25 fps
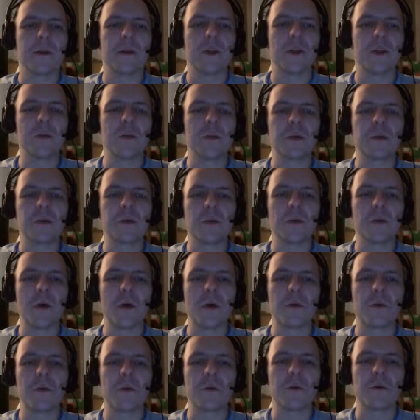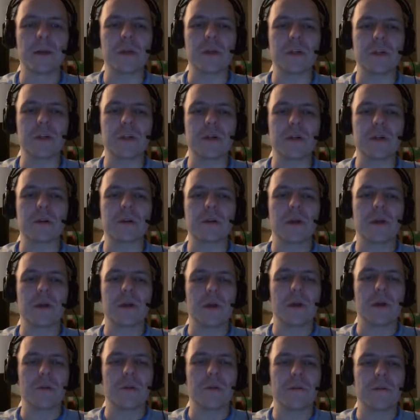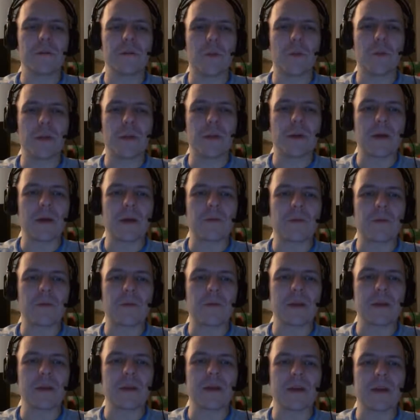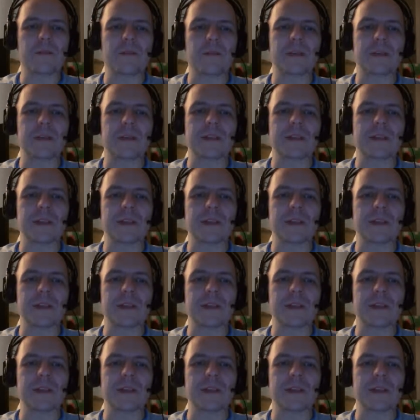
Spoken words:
human rogue creature with 4 power, 3 toughness.